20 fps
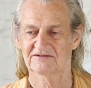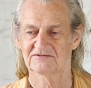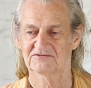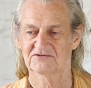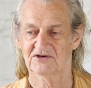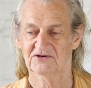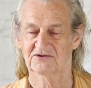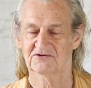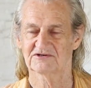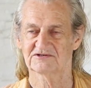
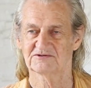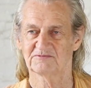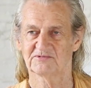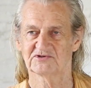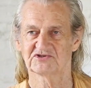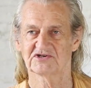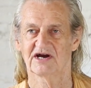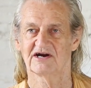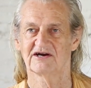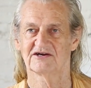So
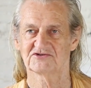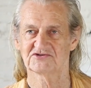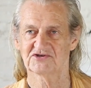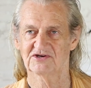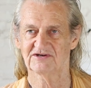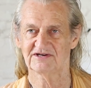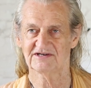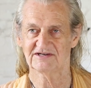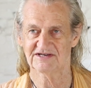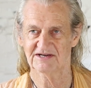Krishnamacharya
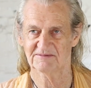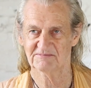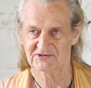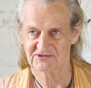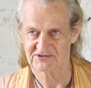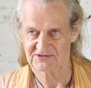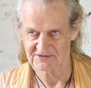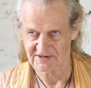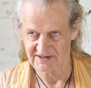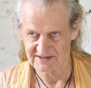certainly
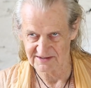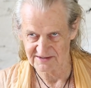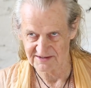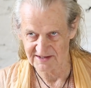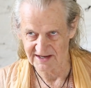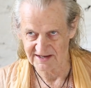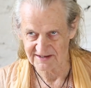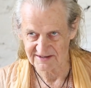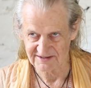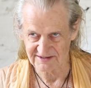demonstrated
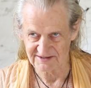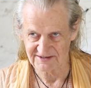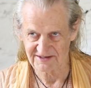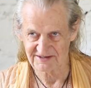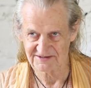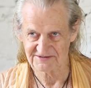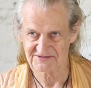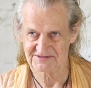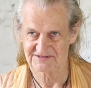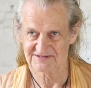that in
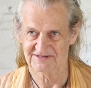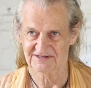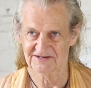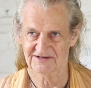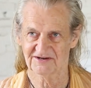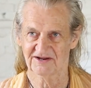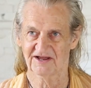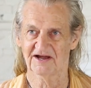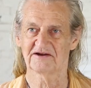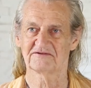his
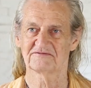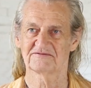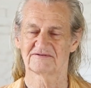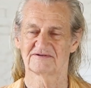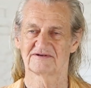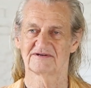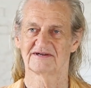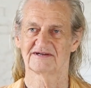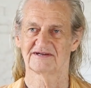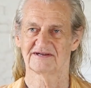life
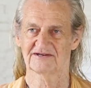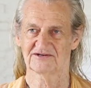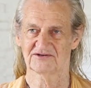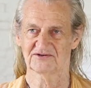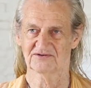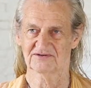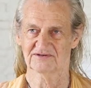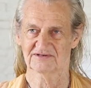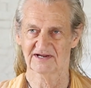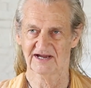
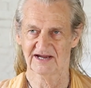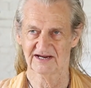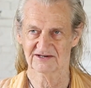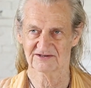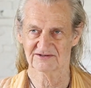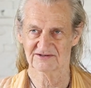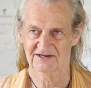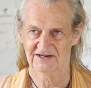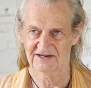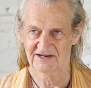
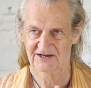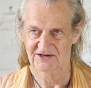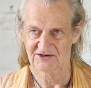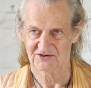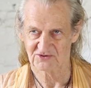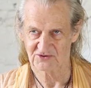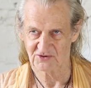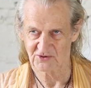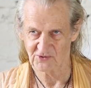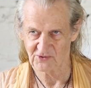and
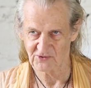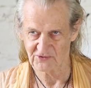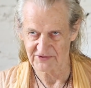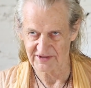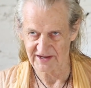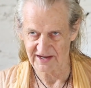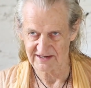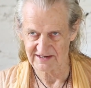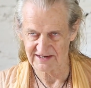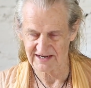taught
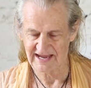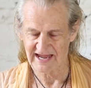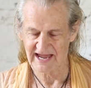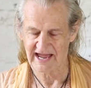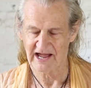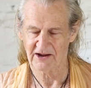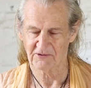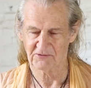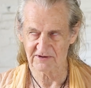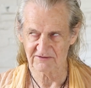that.
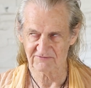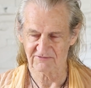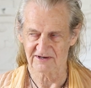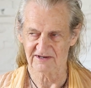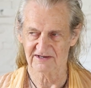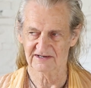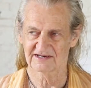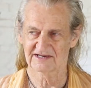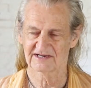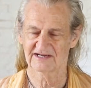
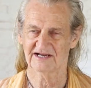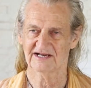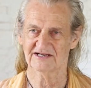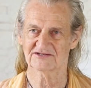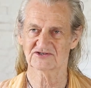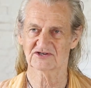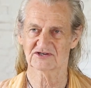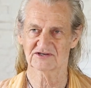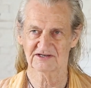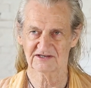However,
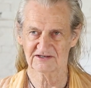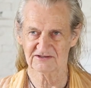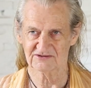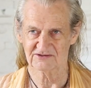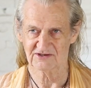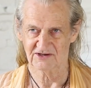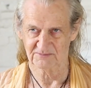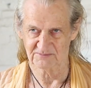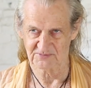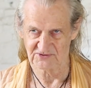it's a
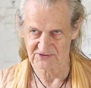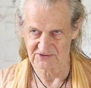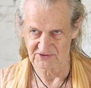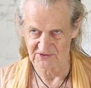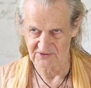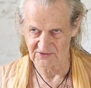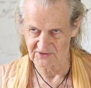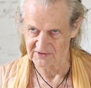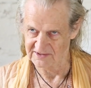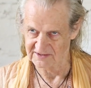little
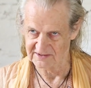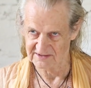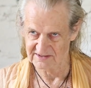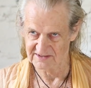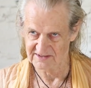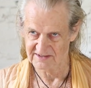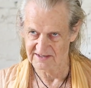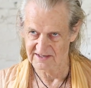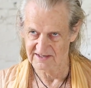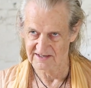obscure
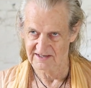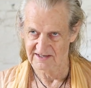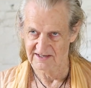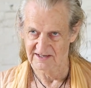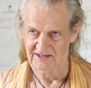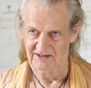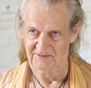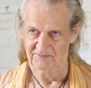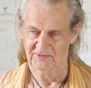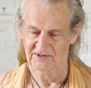
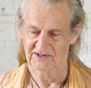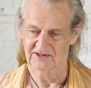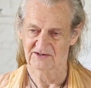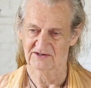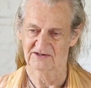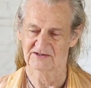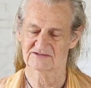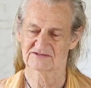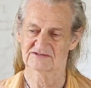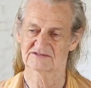
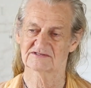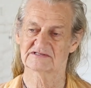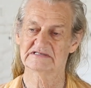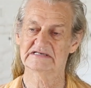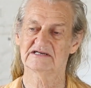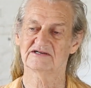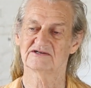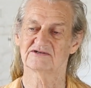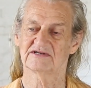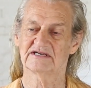because
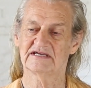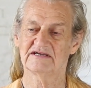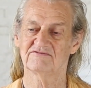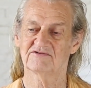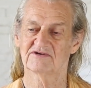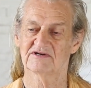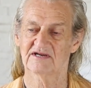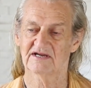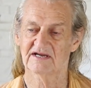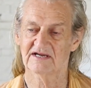still,
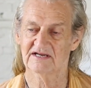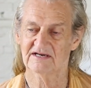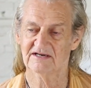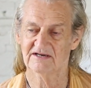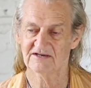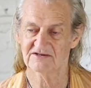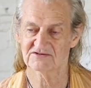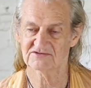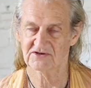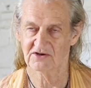even in
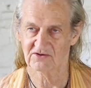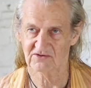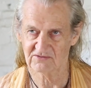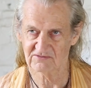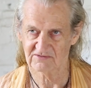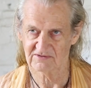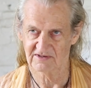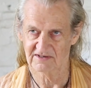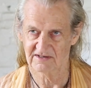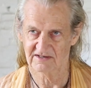his
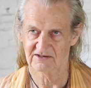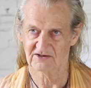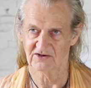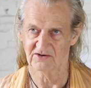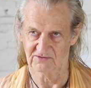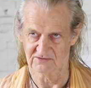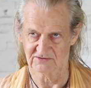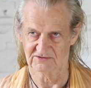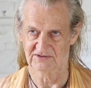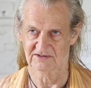own
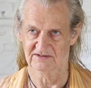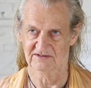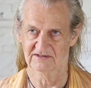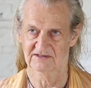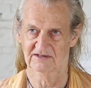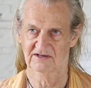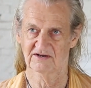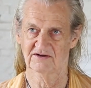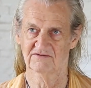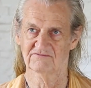culture
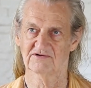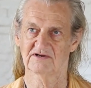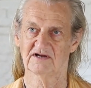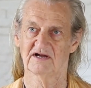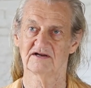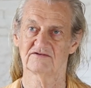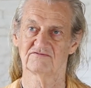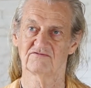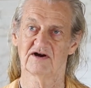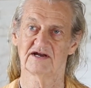of
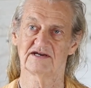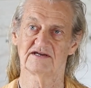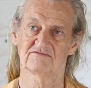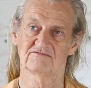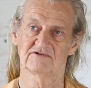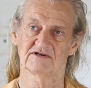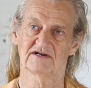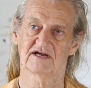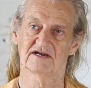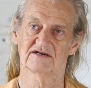Advaita
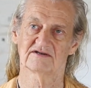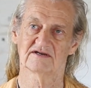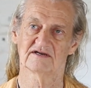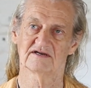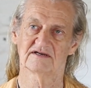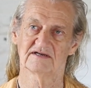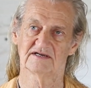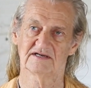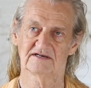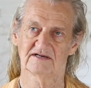
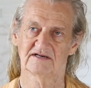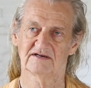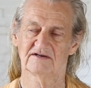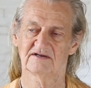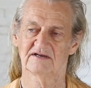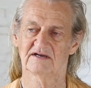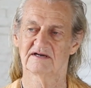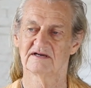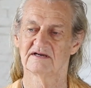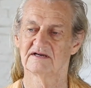Vedanta in
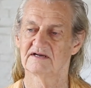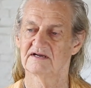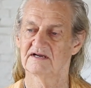India,